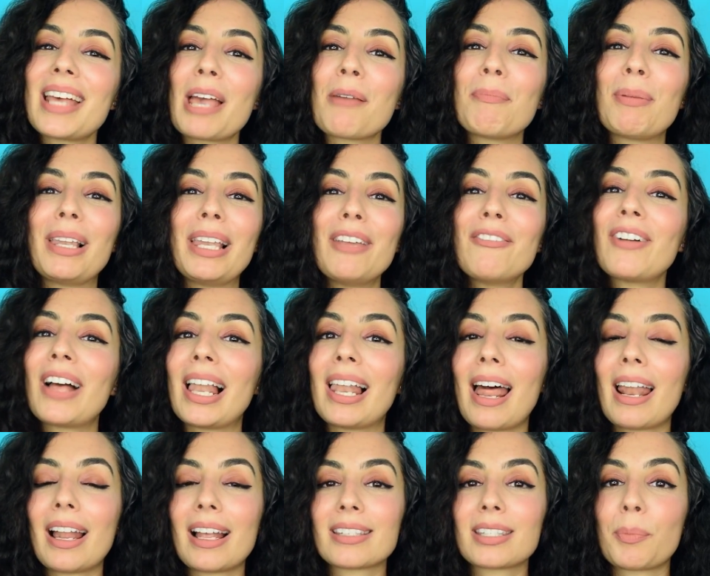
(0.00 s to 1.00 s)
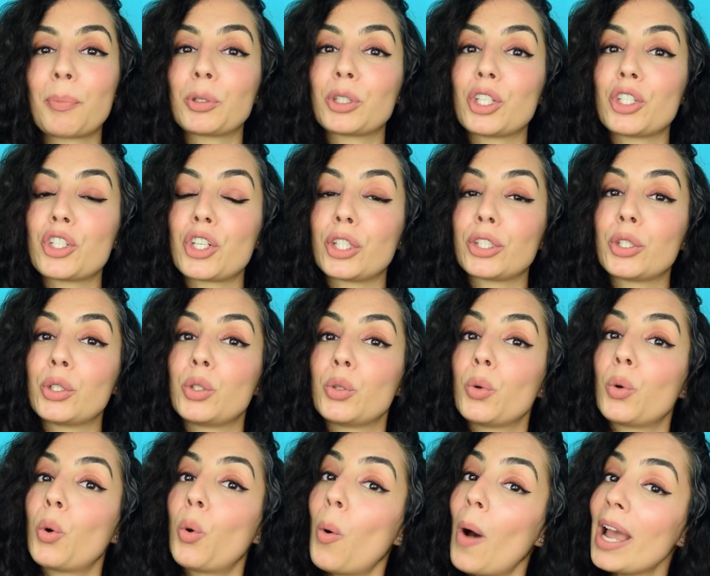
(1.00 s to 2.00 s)
I believe Kalan has the potential to do
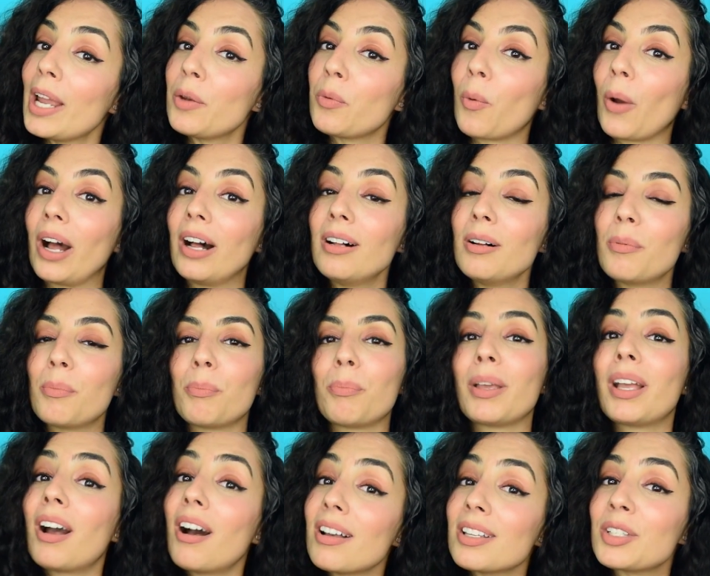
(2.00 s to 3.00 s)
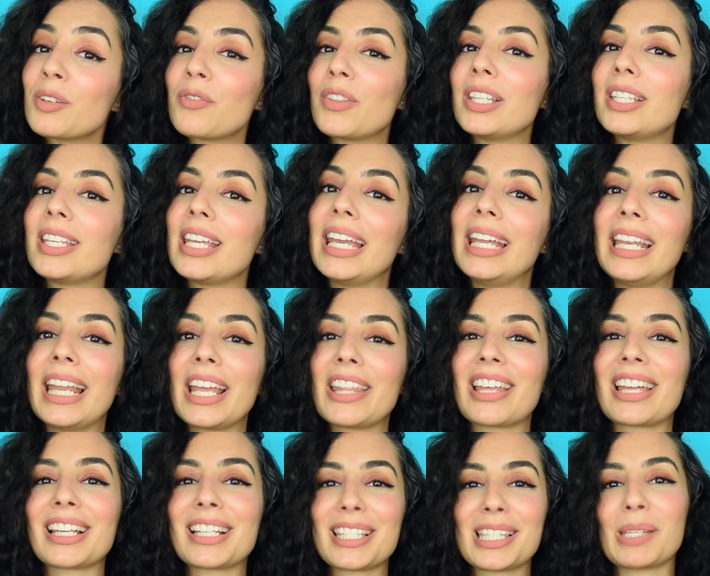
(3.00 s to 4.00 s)
quite well because of the DNA
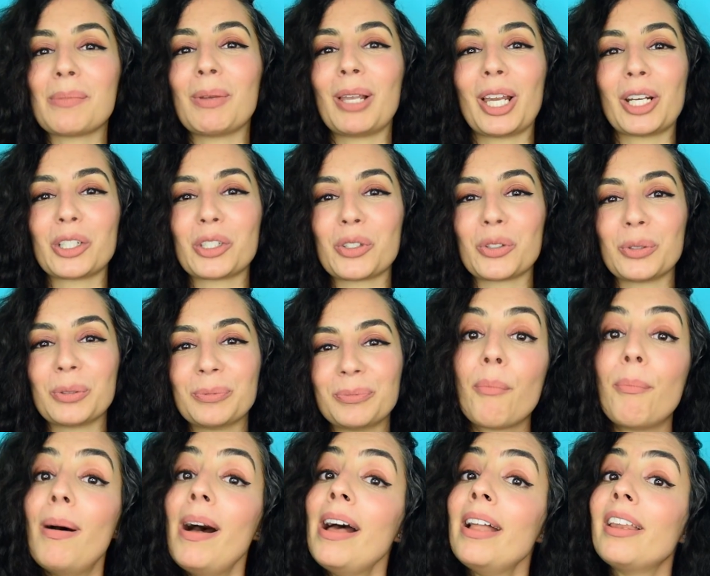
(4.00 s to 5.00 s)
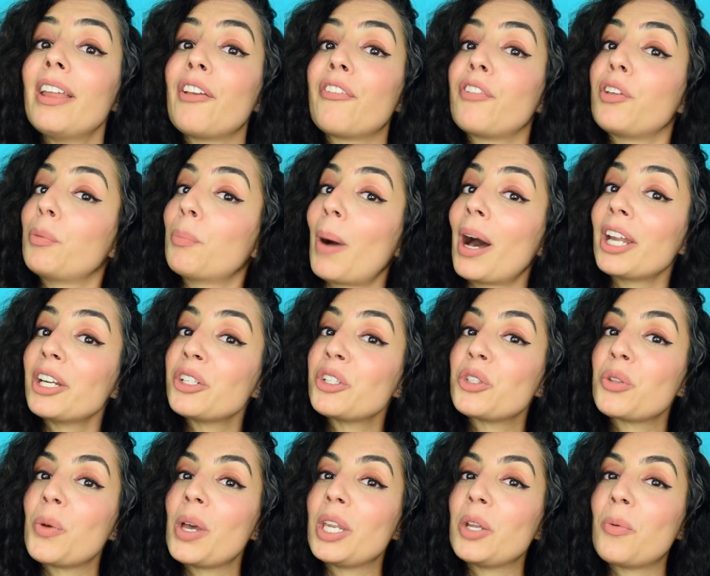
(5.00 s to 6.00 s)
that it's similar to. But if it matters
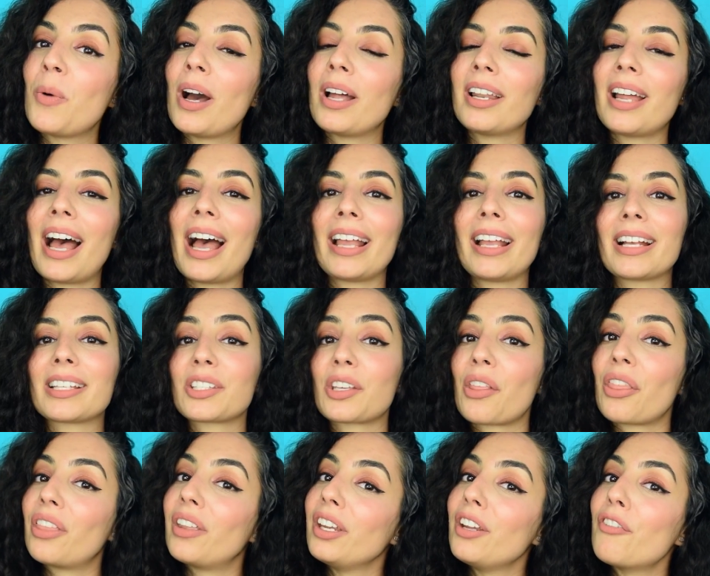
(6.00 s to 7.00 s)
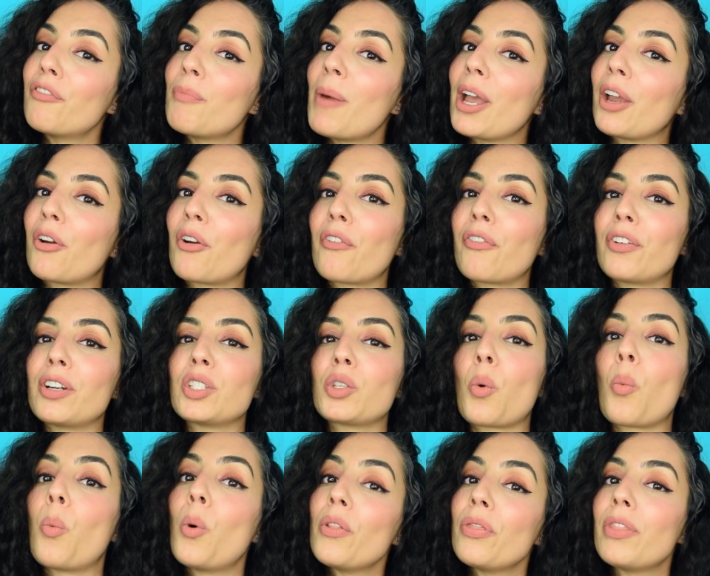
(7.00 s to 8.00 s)
to anyone, I ask three of my girlfriends
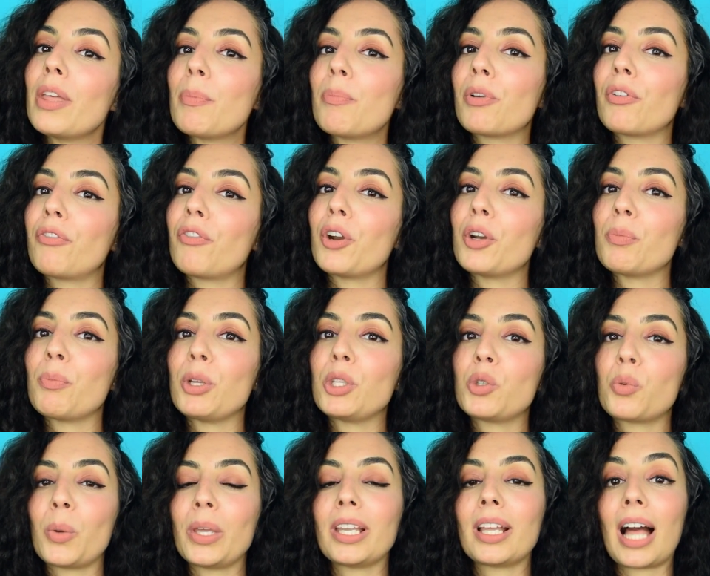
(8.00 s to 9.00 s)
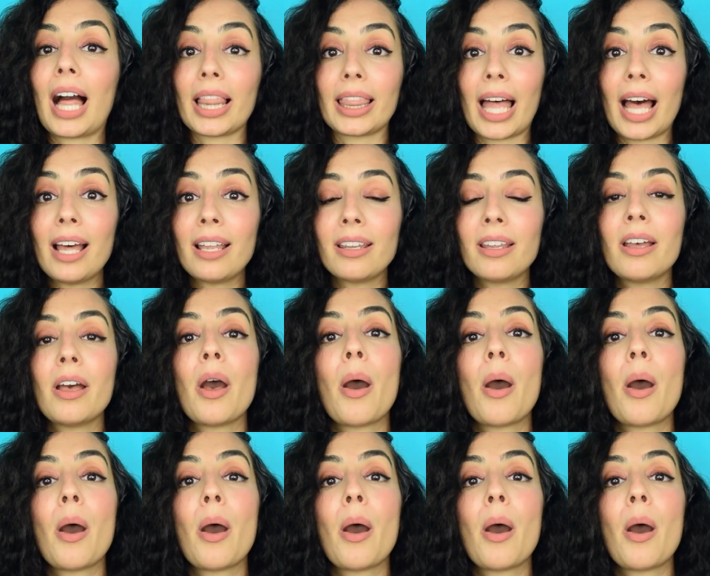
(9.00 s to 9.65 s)
what they prefer between Kalan,